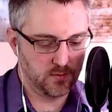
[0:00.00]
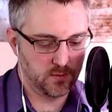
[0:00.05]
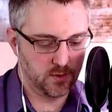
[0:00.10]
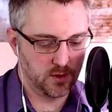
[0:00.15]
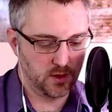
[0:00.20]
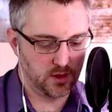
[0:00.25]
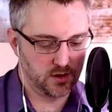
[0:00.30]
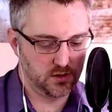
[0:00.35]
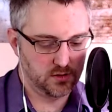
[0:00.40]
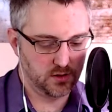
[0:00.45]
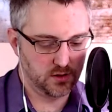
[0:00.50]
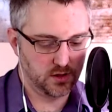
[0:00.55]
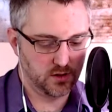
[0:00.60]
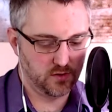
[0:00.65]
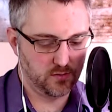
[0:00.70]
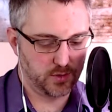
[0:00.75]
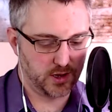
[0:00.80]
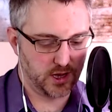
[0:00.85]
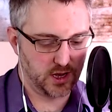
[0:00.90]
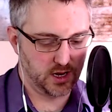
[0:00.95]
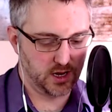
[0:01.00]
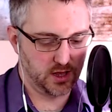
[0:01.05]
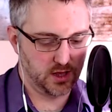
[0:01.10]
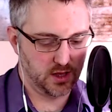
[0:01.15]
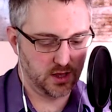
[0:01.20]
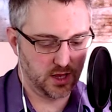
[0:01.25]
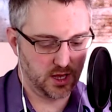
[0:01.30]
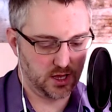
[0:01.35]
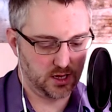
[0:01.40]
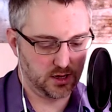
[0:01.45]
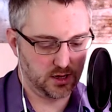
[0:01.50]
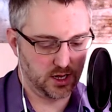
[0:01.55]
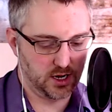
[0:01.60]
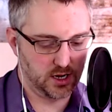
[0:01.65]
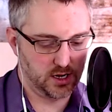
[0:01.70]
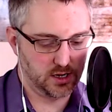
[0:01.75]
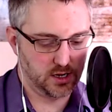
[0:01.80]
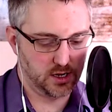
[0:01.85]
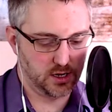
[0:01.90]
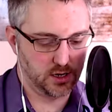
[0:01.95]
and took his body and laid
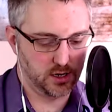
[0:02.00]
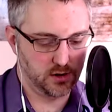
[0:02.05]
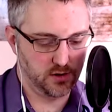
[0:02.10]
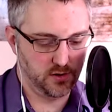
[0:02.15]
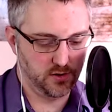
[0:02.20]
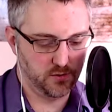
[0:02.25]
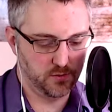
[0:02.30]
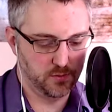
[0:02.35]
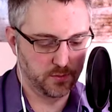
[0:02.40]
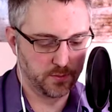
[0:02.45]
it in a tomb.